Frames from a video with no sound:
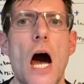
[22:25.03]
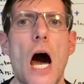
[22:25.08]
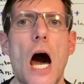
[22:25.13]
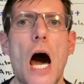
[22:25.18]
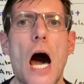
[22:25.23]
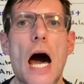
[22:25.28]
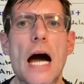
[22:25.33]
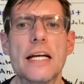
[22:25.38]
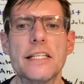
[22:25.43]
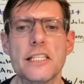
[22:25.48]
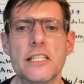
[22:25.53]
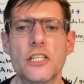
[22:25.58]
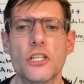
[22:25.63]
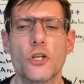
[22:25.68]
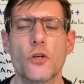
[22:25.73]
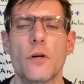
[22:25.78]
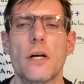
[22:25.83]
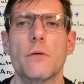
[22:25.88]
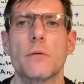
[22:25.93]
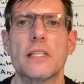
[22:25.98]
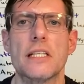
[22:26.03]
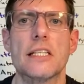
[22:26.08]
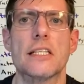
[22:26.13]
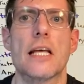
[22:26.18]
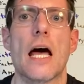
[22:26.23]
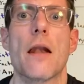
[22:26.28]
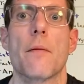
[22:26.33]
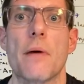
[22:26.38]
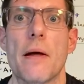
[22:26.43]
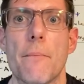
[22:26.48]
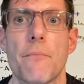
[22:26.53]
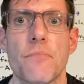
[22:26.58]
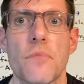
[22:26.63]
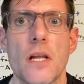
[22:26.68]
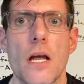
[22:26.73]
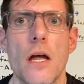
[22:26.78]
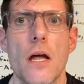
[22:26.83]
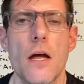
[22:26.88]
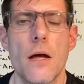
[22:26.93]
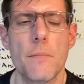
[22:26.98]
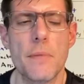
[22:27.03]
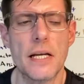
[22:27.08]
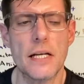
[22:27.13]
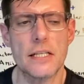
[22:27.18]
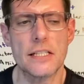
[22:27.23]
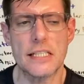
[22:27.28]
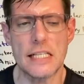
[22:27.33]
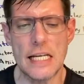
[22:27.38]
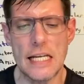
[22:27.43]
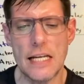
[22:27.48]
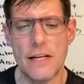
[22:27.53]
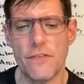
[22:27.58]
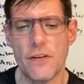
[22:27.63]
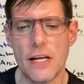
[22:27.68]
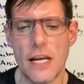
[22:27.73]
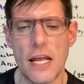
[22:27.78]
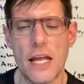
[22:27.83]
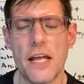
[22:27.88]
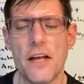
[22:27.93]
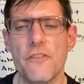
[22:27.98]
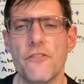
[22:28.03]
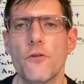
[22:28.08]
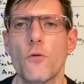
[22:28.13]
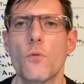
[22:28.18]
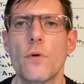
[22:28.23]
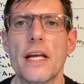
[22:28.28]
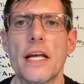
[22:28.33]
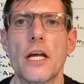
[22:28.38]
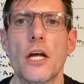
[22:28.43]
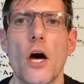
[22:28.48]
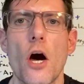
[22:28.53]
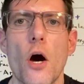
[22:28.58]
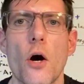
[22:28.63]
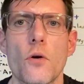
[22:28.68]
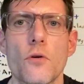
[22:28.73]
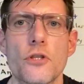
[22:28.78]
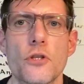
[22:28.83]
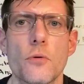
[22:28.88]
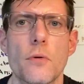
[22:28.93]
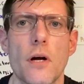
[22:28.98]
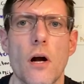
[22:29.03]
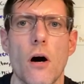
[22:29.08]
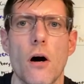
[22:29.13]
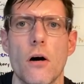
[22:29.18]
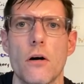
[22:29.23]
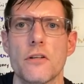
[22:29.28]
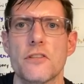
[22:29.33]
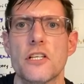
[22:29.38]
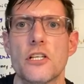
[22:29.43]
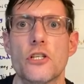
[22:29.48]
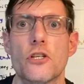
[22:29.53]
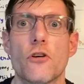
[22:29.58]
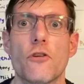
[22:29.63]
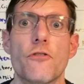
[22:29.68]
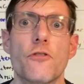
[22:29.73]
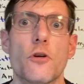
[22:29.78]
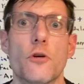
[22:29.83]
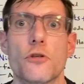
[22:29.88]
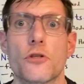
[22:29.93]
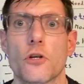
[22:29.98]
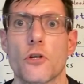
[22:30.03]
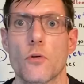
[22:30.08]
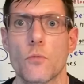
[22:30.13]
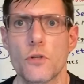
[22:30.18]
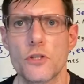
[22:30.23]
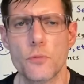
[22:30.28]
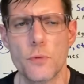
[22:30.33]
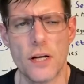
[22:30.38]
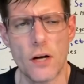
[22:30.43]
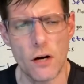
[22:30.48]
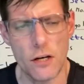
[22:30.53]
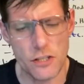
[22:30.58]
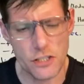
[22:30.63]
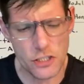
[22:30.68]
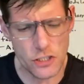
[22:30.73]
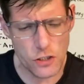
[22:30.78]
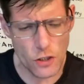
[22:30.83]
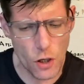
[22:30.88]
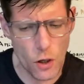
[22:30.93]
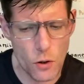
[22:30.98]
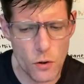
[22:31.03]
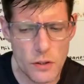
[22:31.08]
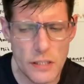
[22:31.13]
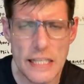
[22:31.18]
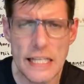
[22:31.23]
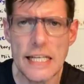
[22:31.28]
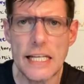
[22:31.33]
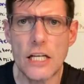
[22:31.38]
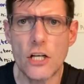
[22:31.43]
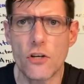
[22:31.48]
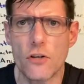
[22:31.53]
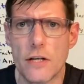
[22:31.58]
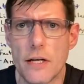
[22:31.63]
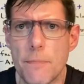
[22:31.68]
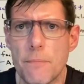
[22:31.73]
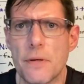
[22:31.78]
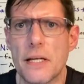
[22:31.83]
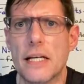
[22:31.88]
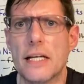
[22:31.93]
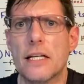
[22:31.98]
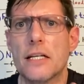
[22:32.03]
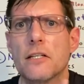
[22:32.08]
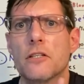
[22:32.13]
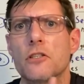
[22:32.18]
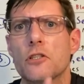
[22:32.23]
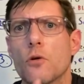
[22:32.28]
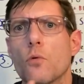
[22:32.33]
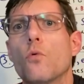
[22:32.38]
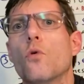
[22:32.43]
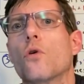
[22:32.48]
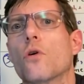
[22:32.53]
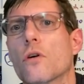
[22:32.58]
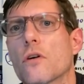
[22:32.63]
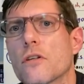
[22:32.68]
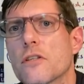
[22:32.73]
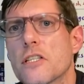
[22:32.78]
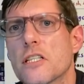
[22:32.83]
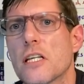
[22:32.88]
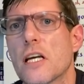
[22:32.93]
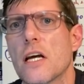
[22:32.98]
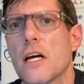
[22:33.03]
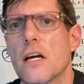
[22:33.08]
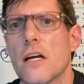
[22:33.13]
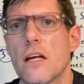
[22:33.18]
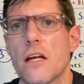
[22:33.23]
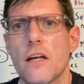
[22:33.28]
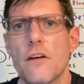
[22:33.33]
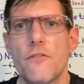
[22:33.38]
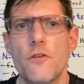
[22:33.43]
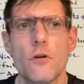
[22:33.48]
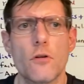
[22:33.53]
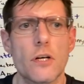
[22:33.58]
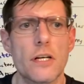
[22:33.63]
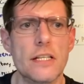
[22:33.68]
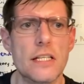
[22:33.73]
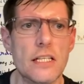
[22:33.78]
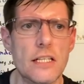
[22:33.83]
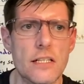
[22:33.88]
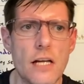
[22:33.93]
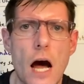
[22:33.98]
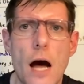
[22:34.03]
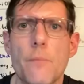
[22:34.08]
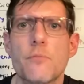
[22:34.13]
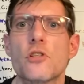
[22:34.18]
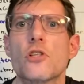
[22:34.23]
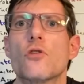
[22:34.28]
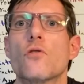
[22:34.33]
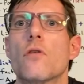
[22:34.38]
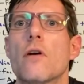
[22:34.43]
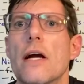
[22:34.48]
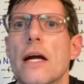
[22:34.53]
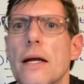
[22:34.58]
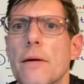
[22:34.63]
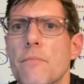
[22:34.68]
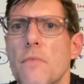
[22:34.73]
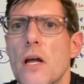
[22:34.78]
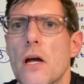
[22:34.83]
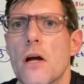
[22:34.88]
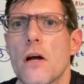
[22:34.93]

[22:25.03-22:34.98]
I disagree with the sentiment, because even if we go to an all-digital future, which we are slowly creeping towards, if you look at the adoption rate,